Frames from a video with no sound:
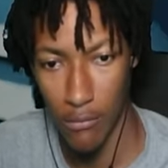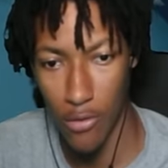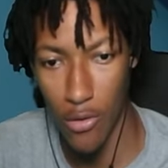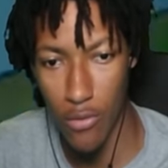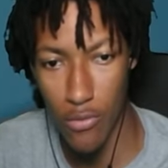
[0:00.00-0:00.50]

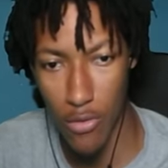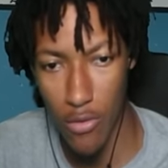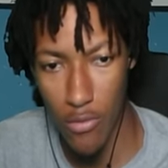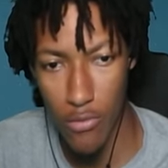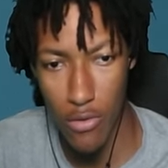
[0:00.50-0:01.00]
No,
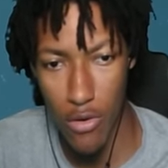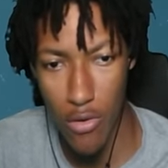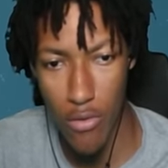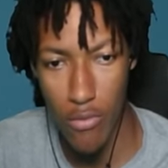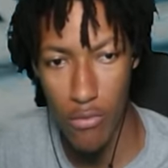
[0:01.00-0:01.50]
no,
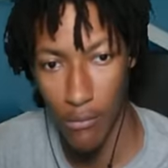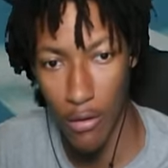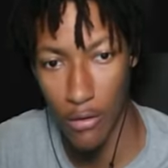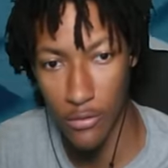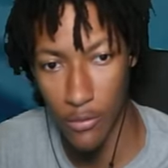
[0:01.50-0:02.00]
no!
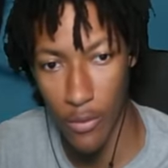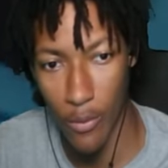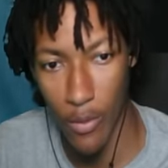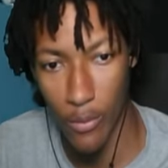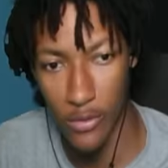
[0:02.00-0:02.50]
Wait, so wait,
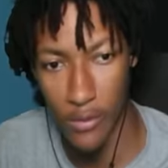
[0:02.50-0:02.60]
wait, where's my